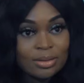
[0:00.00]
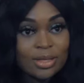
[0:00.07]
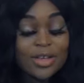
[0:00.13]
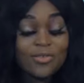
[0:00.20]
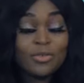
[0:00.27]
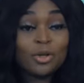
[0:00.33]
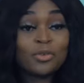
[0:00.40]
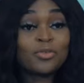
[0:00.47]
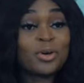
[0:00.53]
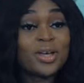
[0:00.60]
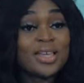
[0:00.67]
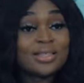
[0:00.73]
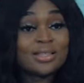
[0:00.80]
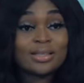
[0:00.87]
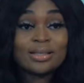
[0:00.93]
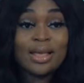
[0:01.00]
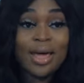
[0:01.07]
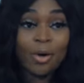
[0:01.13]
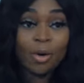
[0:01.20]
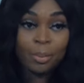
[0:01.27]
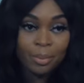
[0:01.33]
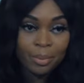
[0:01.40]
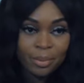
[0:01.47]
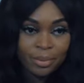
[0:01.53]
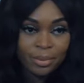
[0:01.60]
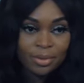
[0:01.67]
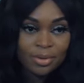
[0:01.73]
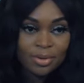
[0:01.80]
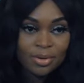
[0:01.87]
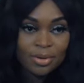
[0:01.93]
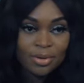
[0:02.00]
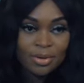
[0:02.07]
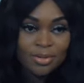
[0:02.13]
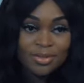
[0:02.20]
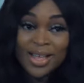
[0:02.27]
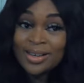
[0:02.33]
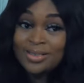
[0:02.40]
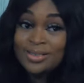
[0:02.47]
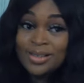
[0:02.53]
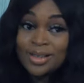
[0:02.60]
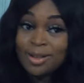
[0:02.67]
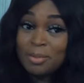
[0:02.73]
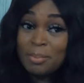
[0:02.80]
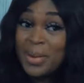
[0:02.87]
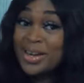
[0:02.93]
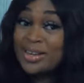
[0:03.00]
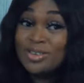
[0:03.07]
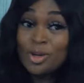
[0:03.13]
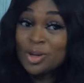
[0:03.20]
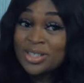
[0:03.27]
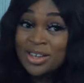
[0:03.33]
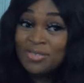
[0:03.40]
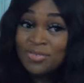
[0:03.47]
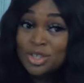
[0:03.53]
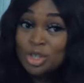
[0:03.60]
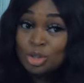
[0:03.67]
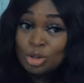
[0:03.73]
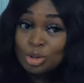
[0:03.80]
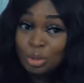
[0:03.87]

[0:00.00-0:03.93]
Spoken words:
if not for Eze's help, that girl might not have finished